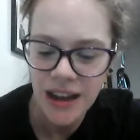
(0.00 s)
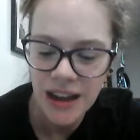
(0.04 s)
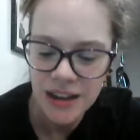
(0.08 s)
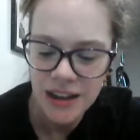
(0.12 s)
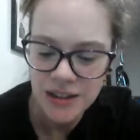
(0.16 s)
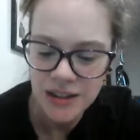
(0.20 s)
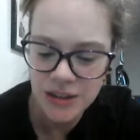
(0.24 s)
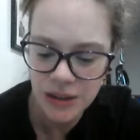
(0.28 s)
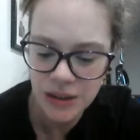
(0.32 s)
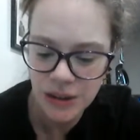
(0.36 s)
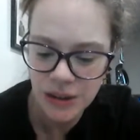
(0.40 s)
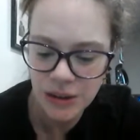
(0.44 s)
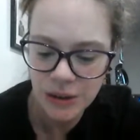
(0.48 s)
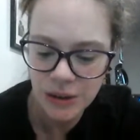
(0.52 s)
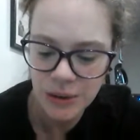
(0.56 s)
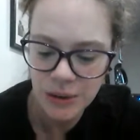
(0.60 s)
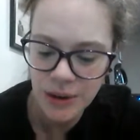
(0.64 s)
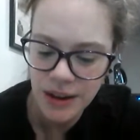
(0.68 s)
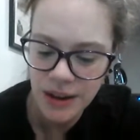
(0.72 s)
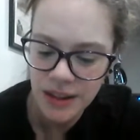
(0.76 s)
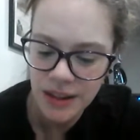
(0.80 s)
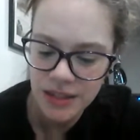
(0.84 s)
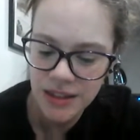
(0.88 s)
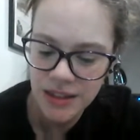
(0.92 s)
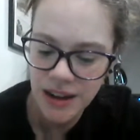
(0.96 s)

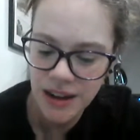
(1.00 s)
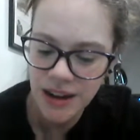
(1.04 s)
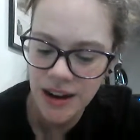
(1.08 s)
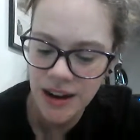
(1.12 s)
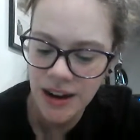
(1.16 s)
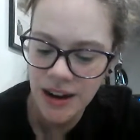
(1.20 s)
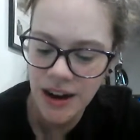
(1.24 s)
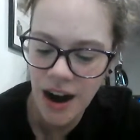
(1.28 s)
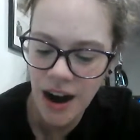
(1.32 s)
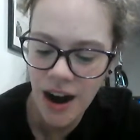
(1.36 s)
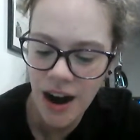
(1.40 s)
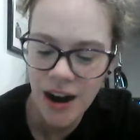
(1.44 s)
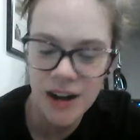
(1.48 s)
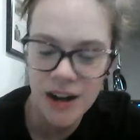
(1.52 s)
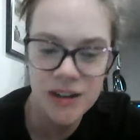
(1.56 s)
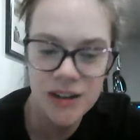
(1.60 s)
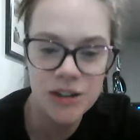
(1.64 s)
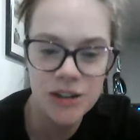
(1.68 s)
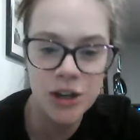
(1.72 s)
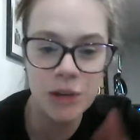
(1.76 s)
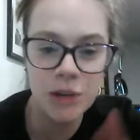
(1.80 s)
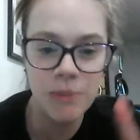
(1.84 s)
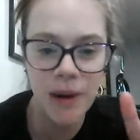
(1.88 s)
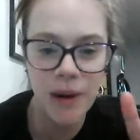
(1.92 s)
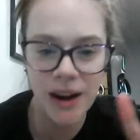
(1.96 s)
So there are
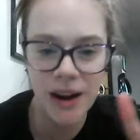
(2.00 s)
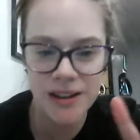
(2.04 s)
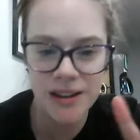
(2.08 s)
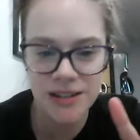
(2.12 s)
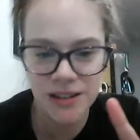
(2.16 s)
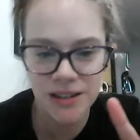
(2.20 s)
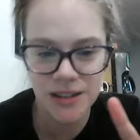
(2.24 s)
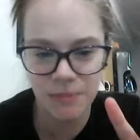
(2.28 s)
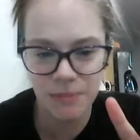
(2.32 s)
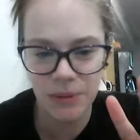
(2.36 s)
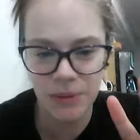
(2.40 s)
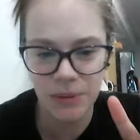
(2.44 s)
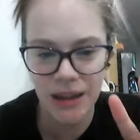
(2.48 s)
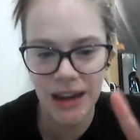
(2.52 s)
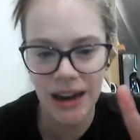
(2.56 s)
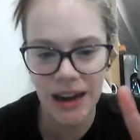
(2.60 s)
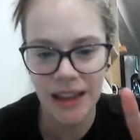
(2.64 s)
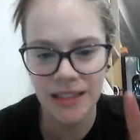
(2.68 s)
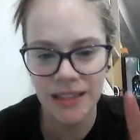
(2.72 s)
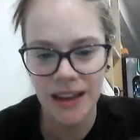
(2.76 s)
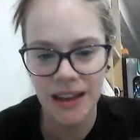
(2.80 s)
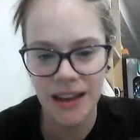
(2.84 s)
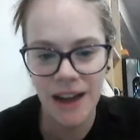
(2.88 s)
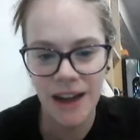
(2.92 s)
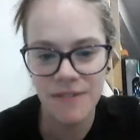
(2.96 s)
two parts to the planning
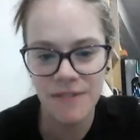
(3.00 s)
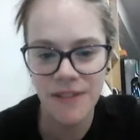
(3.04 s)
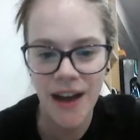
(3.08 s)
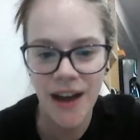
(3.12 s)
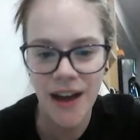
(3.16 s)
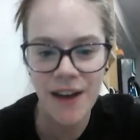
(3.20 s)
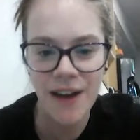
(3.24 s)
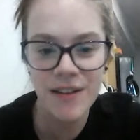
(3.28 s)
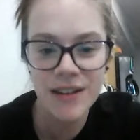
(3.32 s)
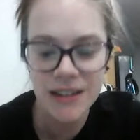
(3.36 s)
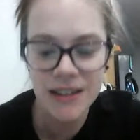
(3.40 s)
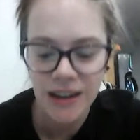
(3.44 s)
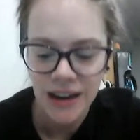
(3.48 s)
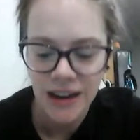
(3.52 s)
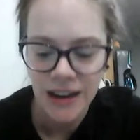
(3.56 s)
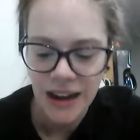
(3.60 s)
that I found.